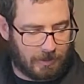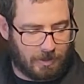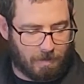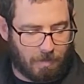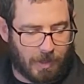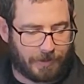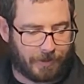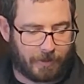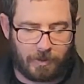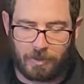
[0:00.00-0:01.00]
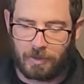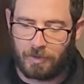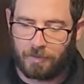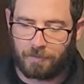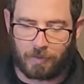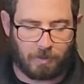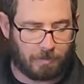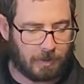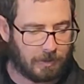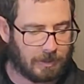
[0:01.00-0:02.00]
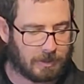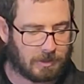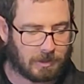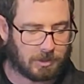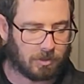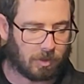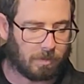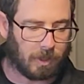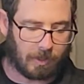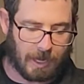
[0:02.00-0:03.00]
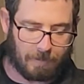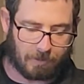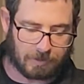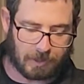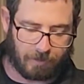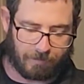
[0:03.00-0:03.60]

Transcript: the mother from this store-bought apple cider